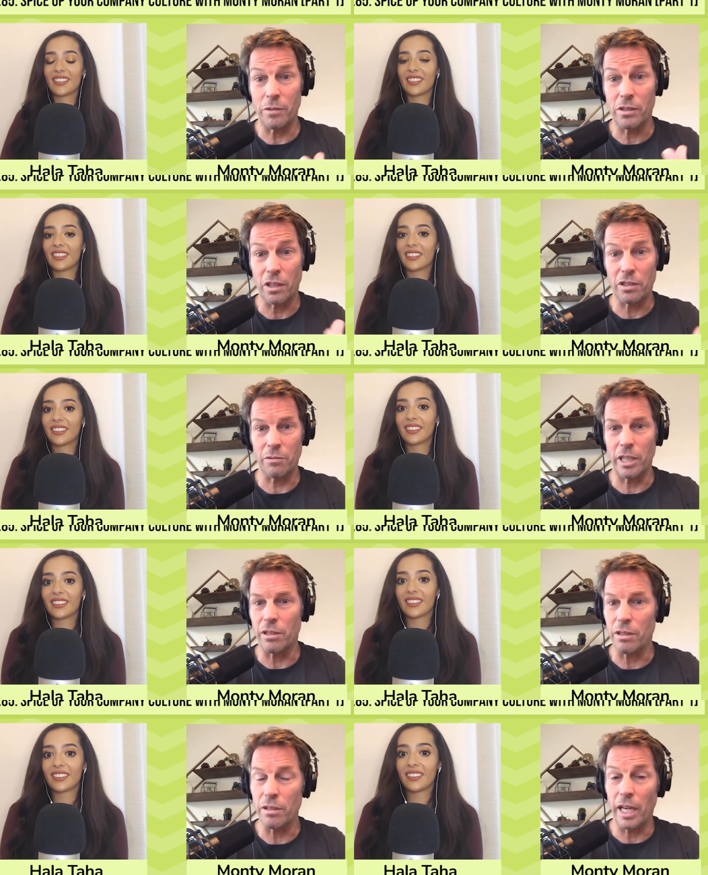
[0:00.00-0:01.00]
Speaker 1: start to really
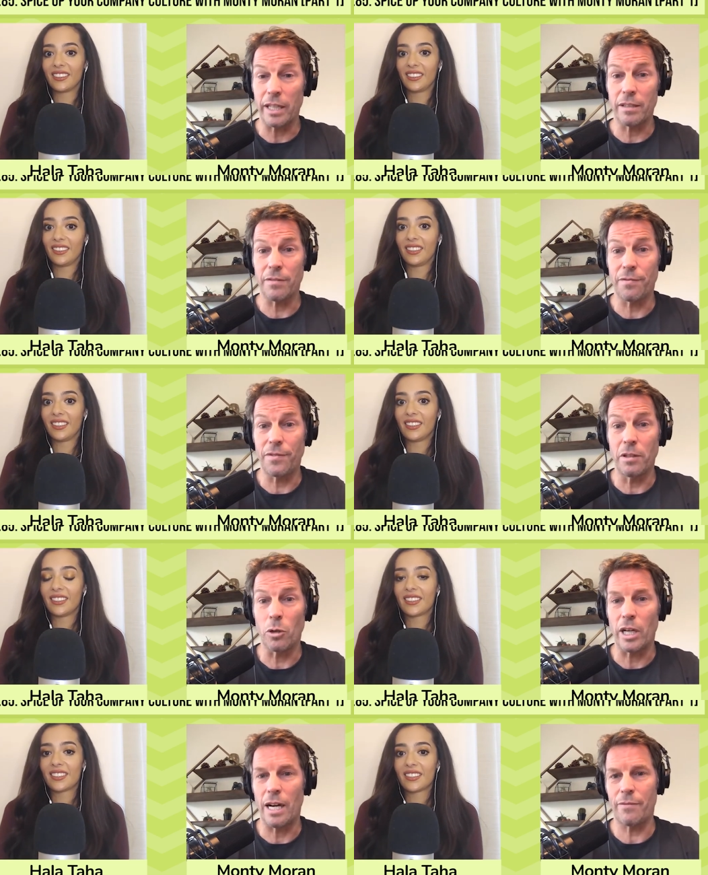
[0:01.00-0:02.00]
like feel more
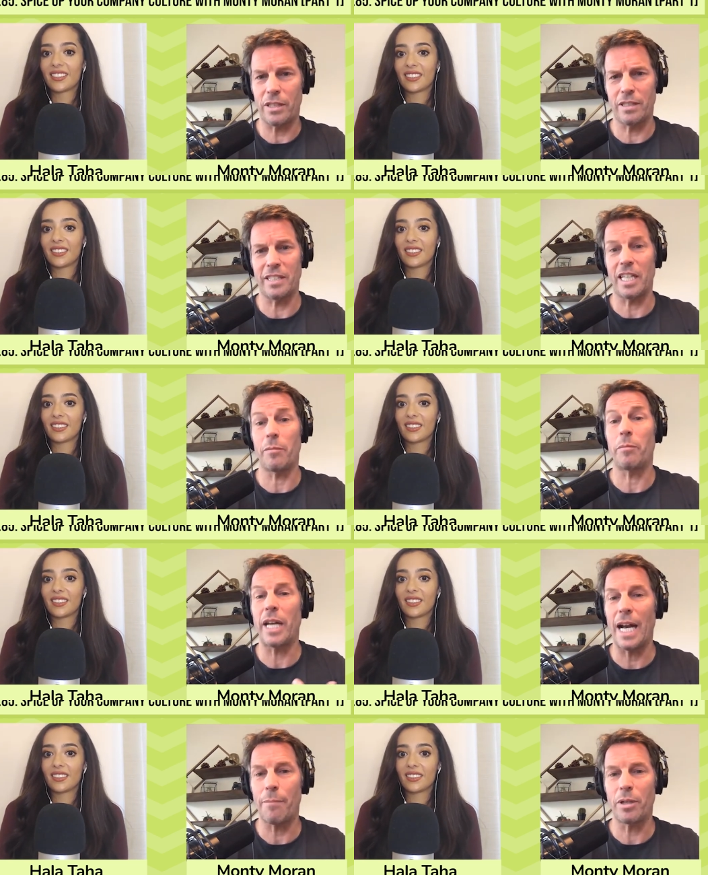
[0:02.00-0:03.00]
confidence as they came and be
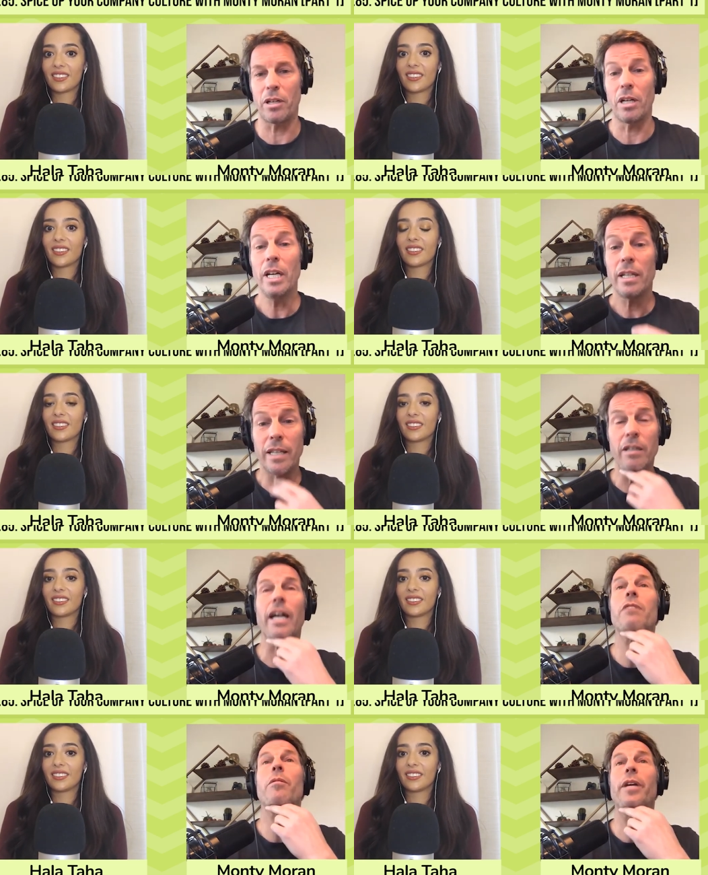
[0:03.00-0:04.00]
happier. Their
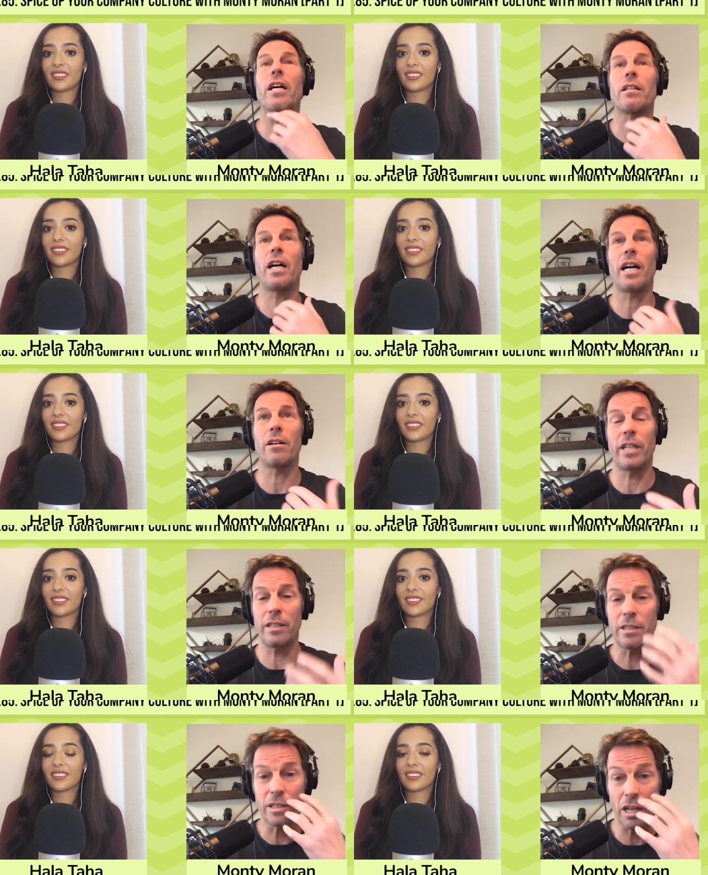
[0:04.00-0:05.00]
head would be held higher. They'd
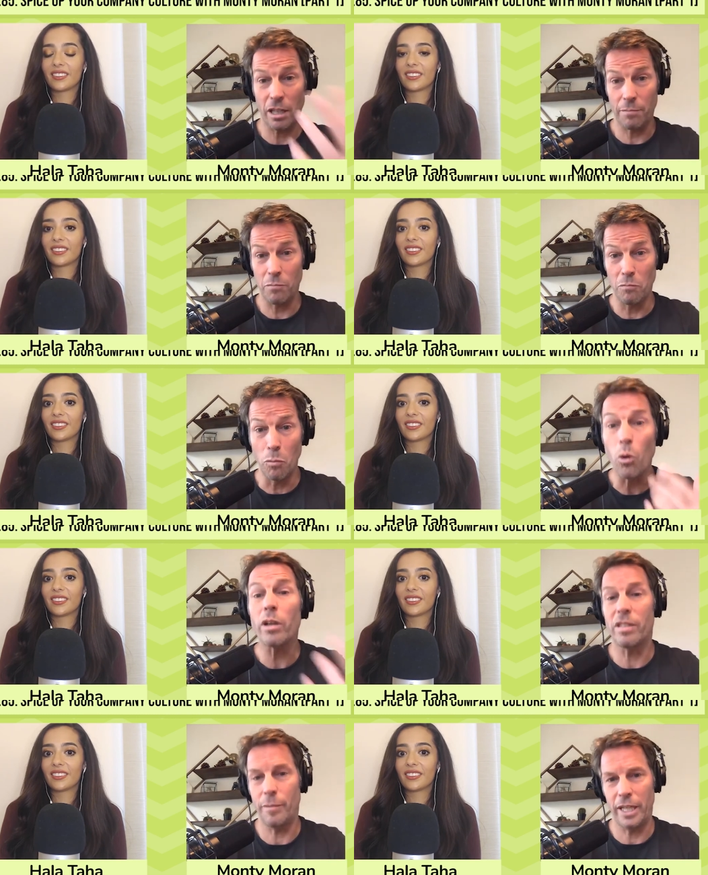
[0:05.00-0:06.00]
talk more
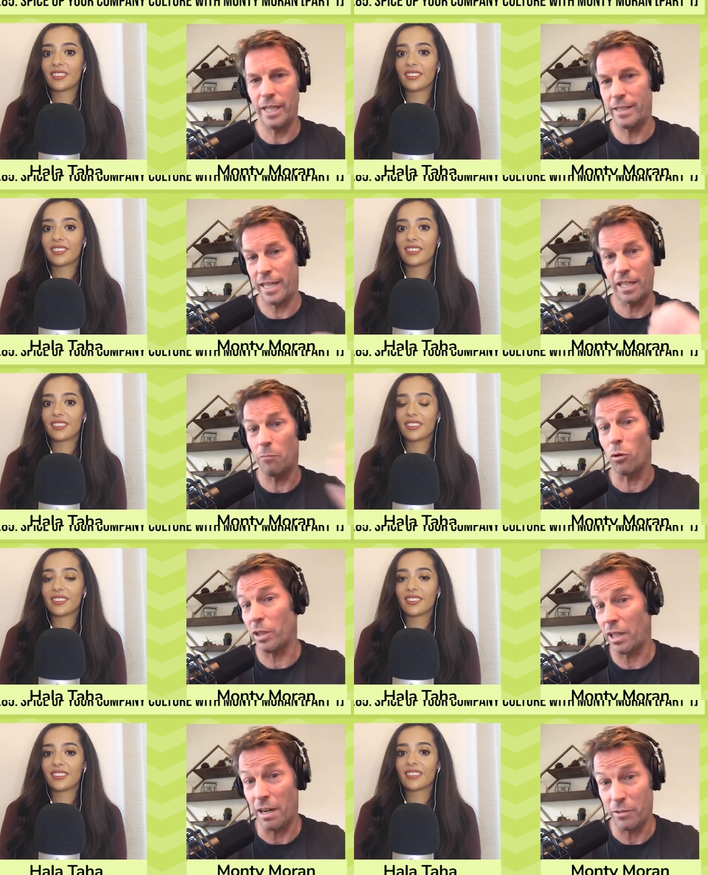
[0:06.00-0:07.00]
to me. They'd take up more of the
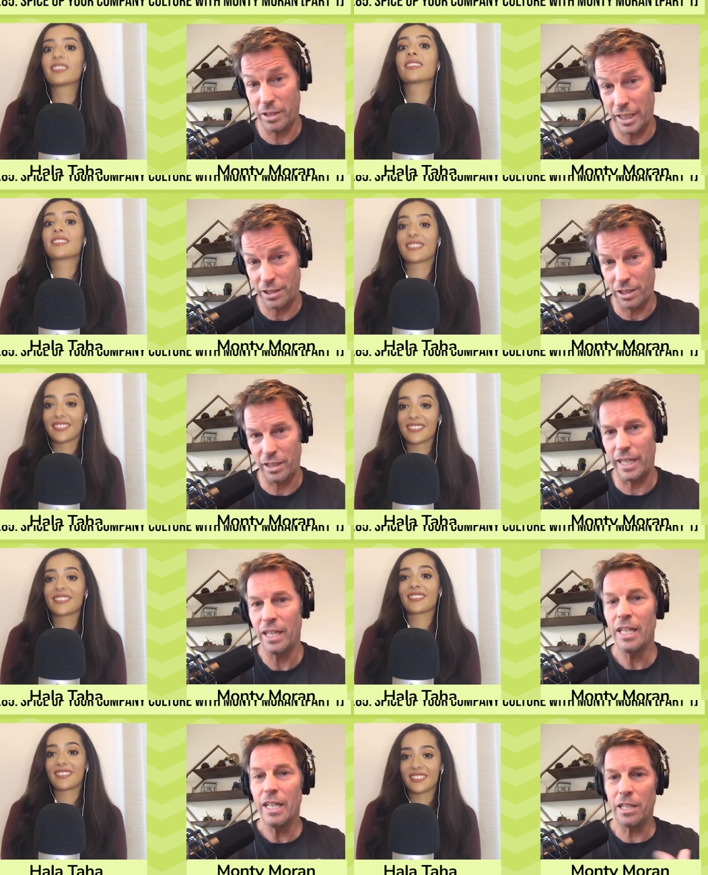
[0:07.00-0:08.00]
conversation. They,
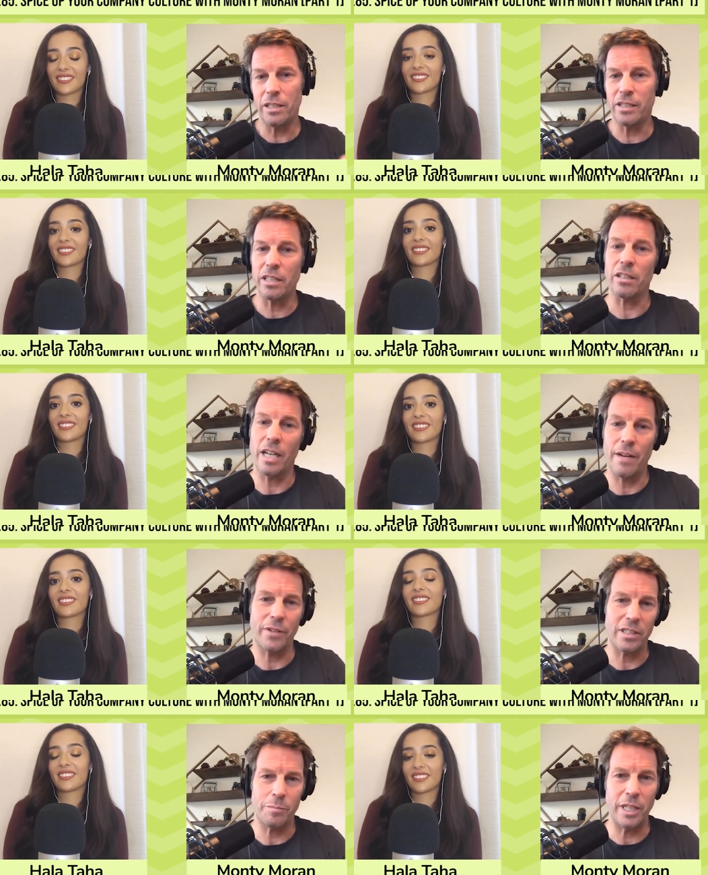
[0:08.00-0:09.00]
you'd see their
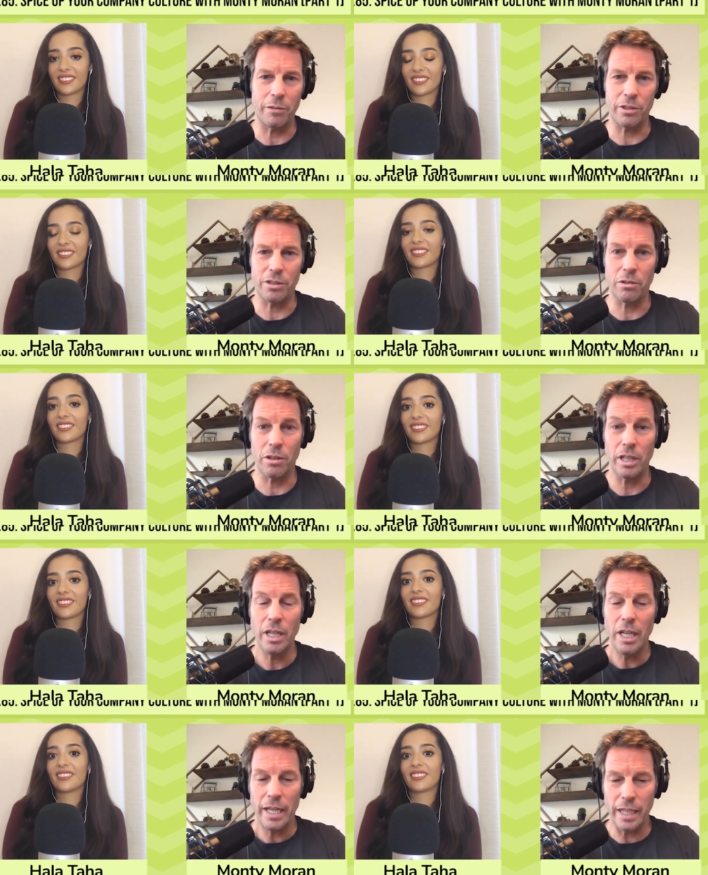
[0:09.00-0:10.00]
confidence being restored.
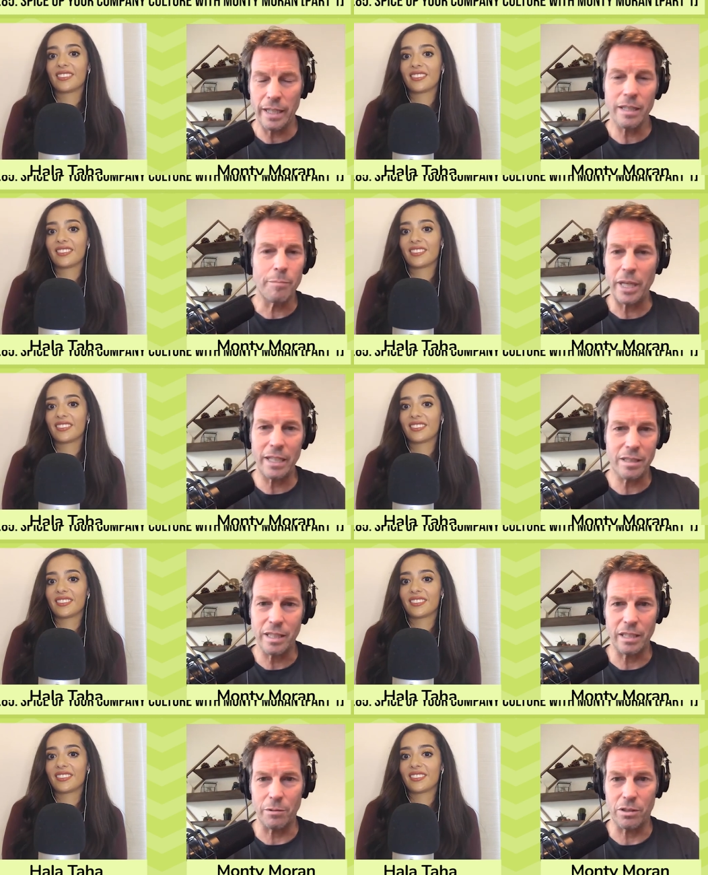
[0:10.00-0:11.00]
And I think the biggest thing
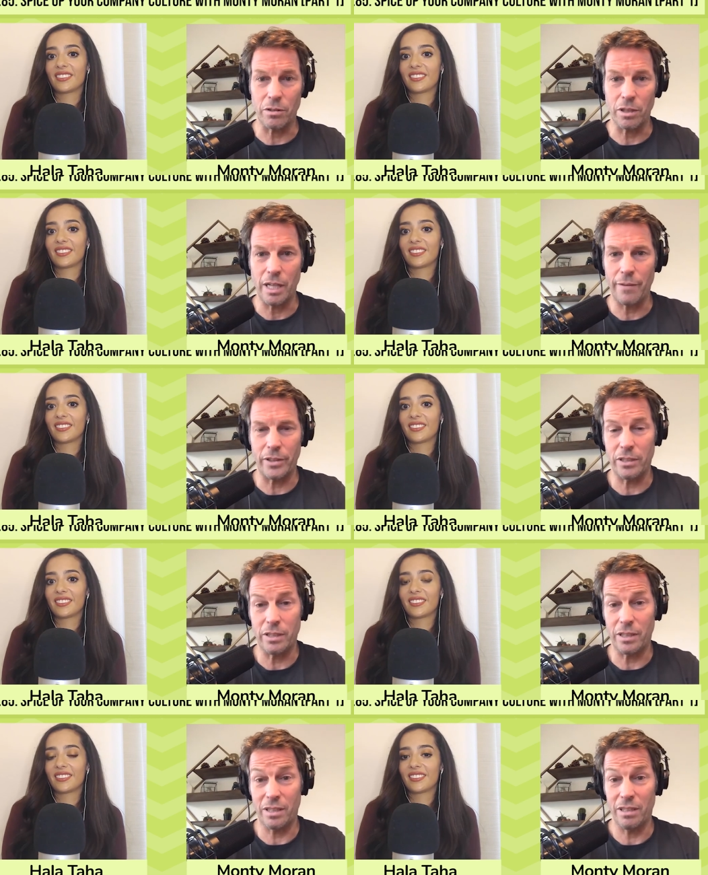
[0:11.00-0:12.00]
that restored their confidence is
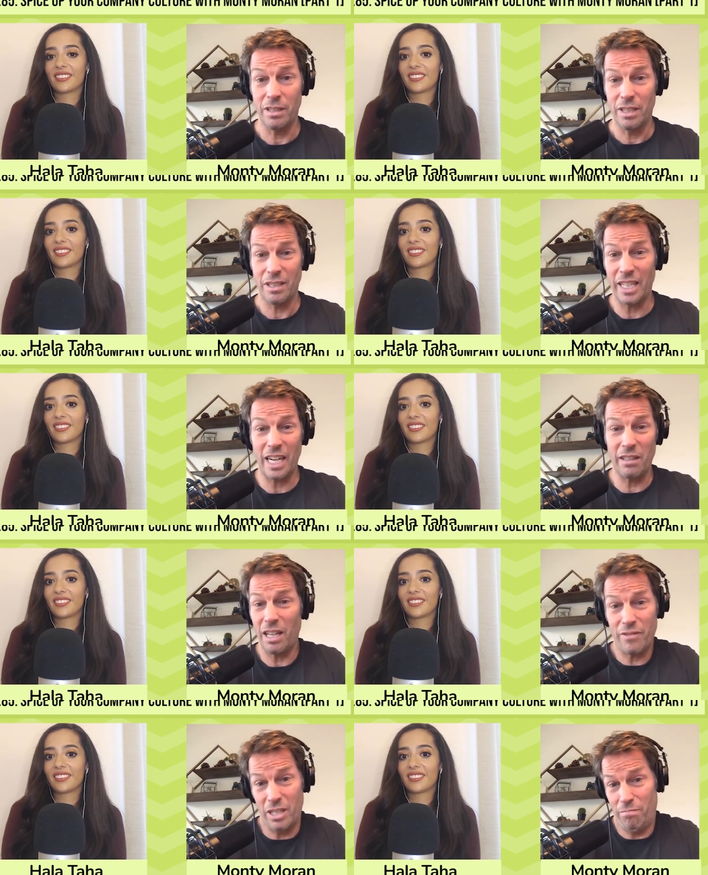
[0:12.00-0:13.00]
just that, like, I
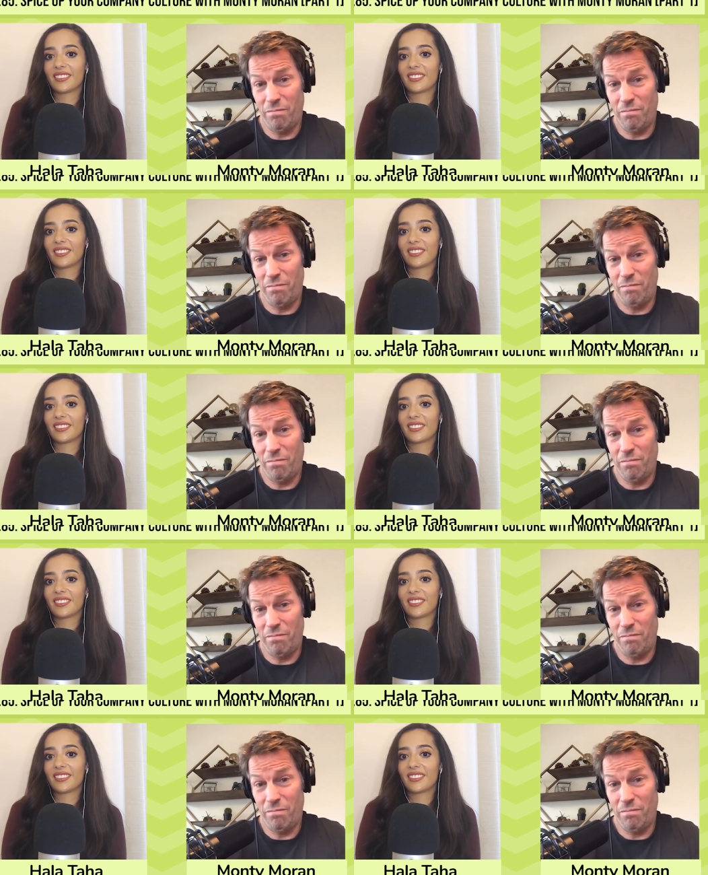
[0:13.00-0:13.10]
love them.